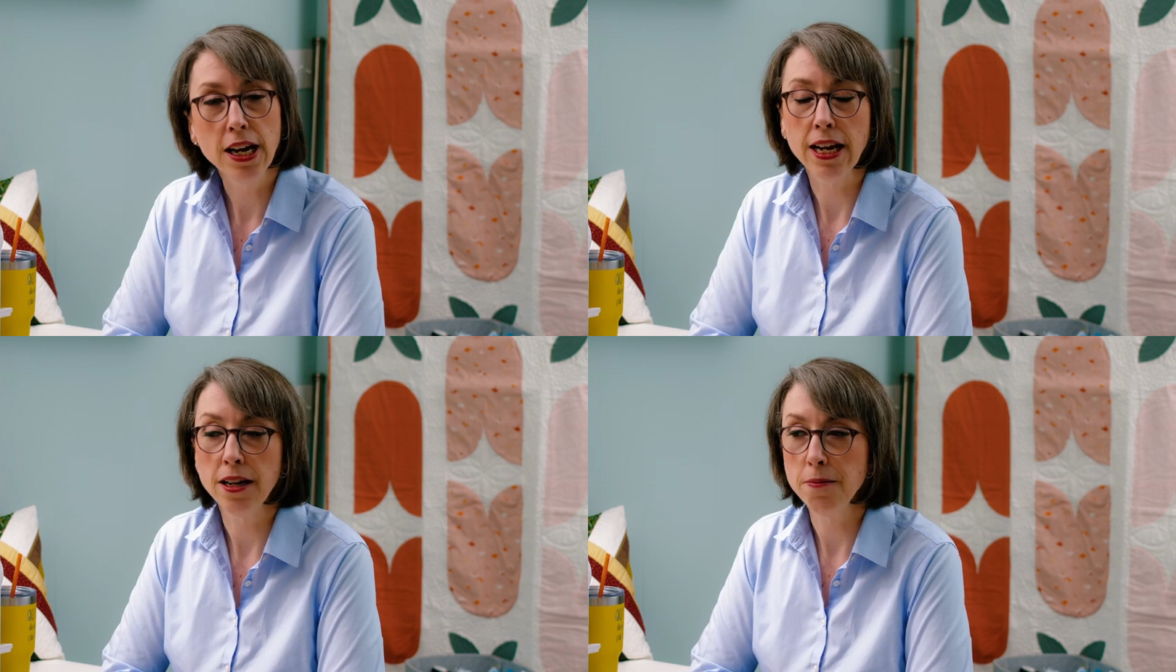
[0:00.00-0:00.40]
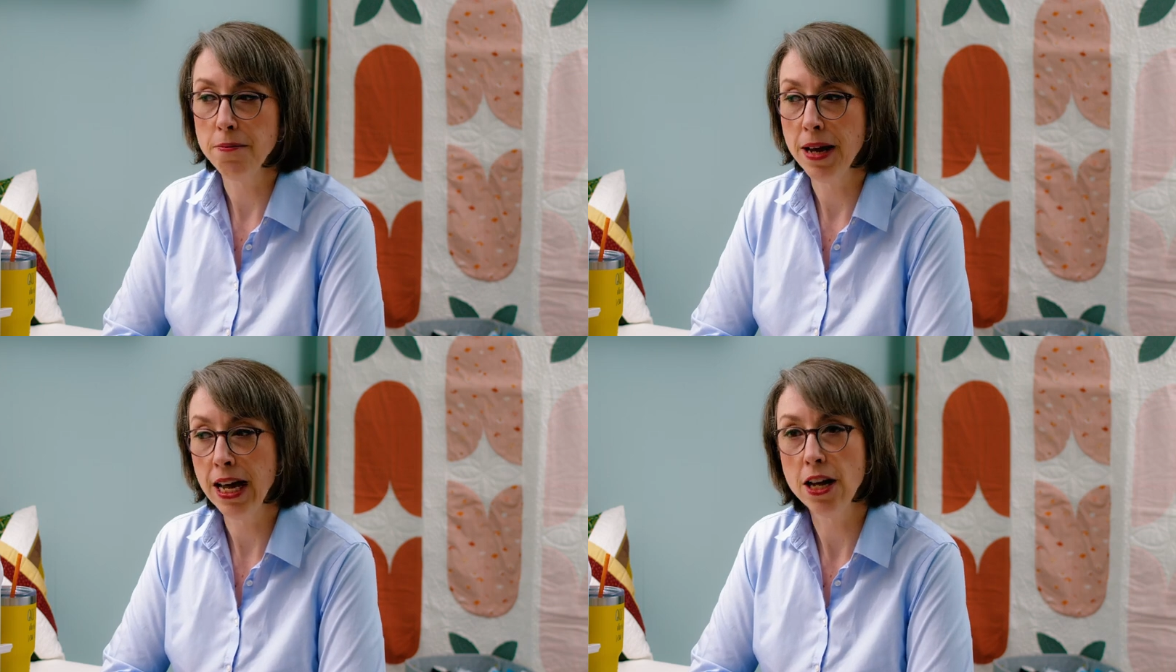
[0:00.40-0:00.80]
and
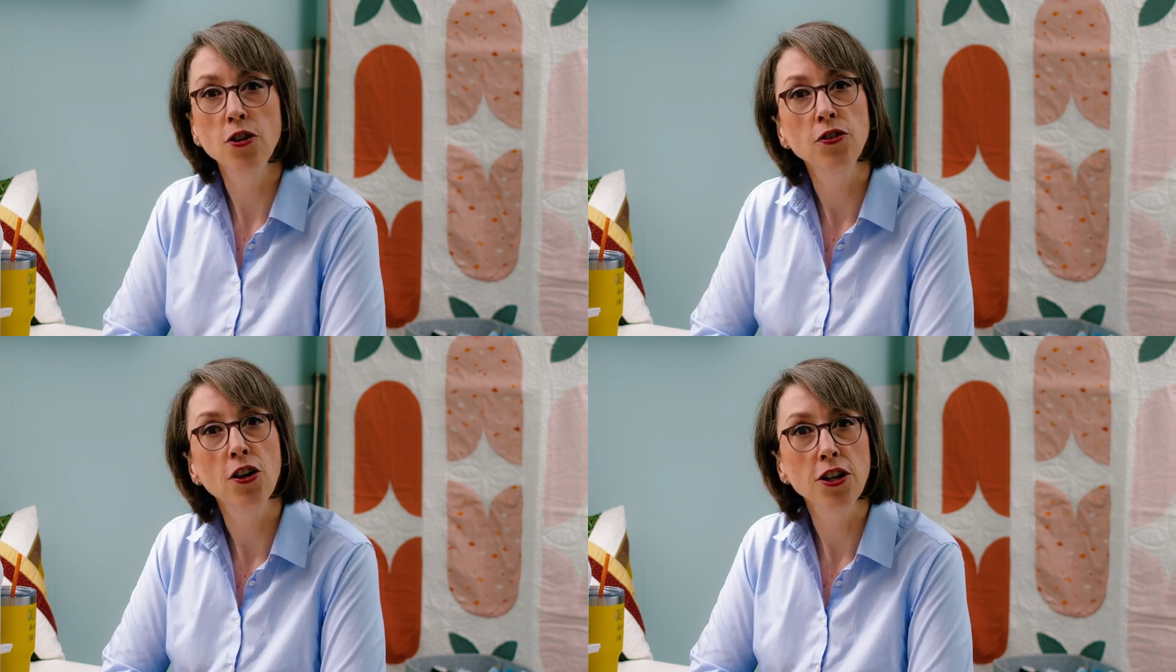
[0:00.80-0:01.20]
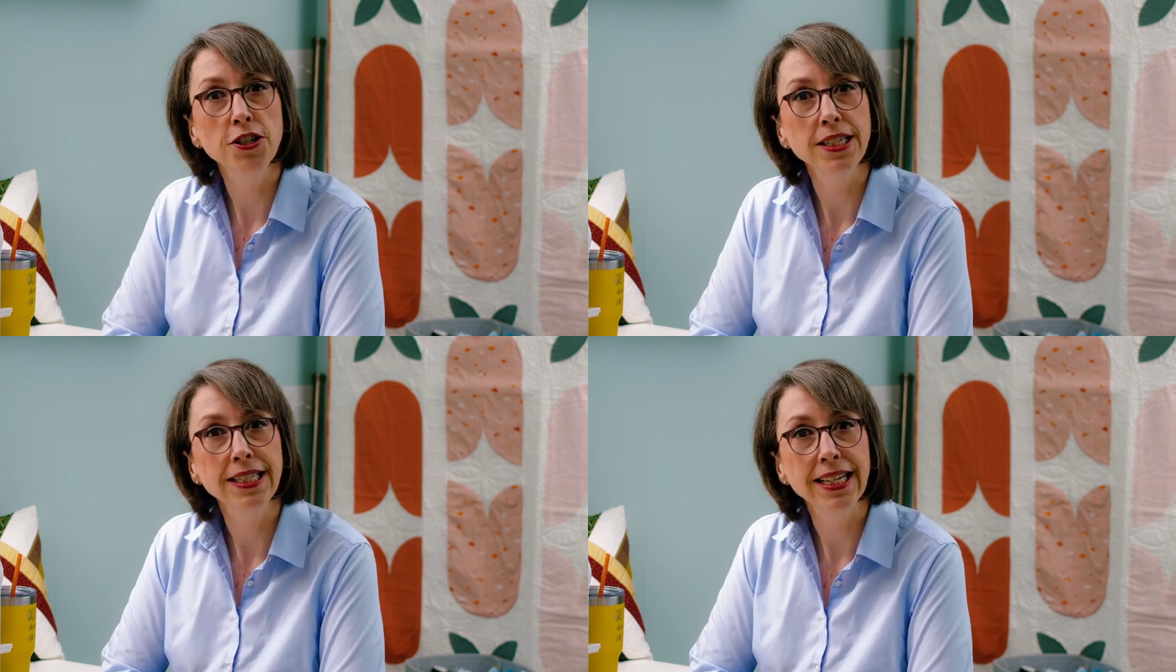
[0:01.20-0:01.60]
my own
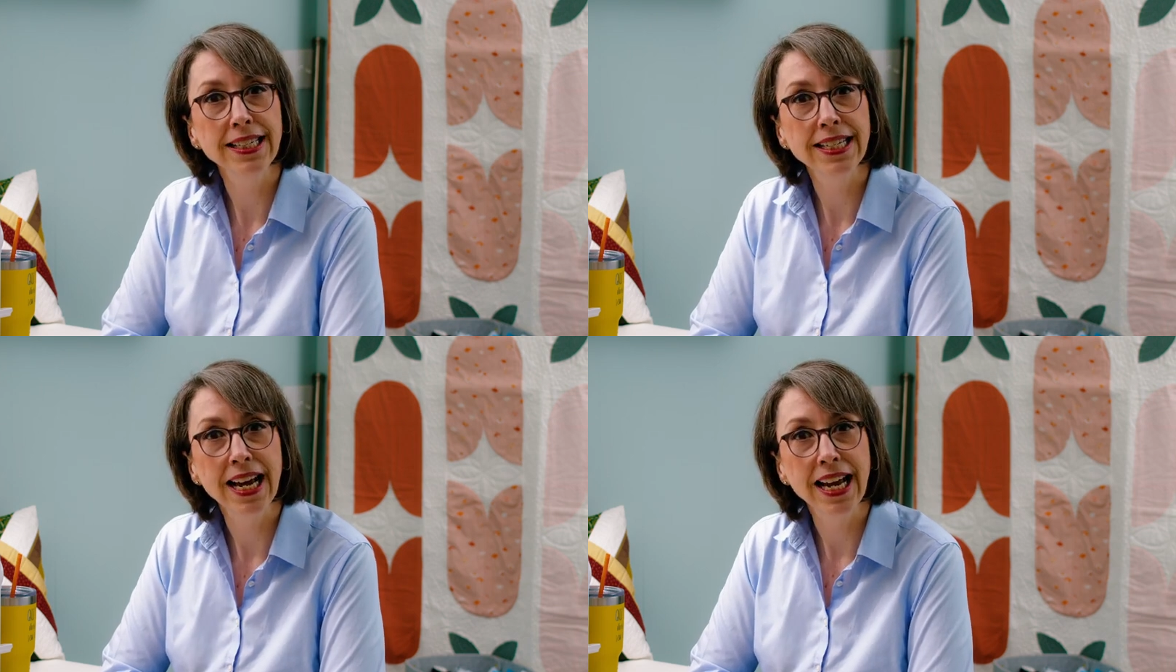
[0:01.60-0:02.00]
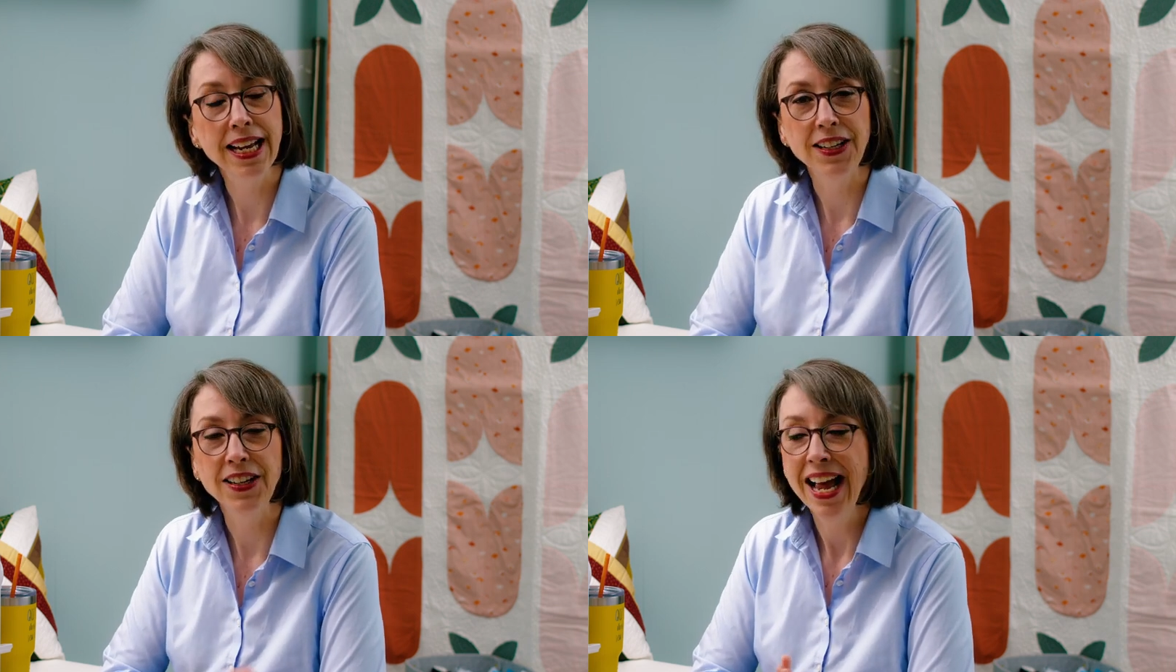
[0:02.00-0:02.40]
artistic
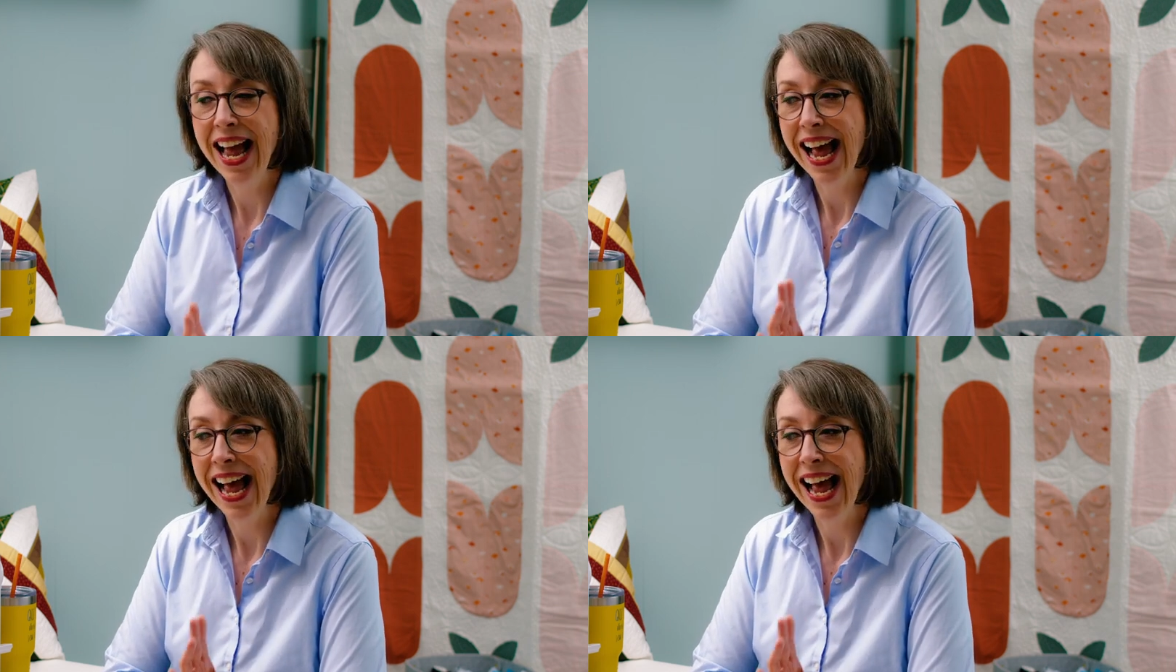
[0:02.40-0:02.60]
style,